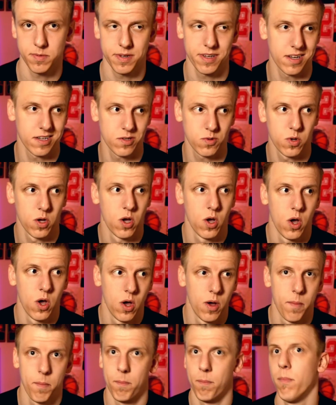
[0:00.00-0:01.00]
because
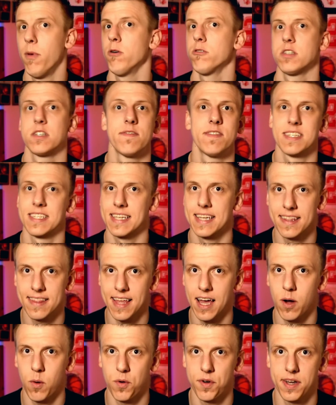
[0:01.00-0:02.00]
most of us get
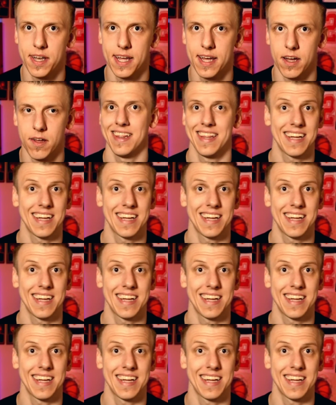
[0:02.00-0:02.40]
that one down.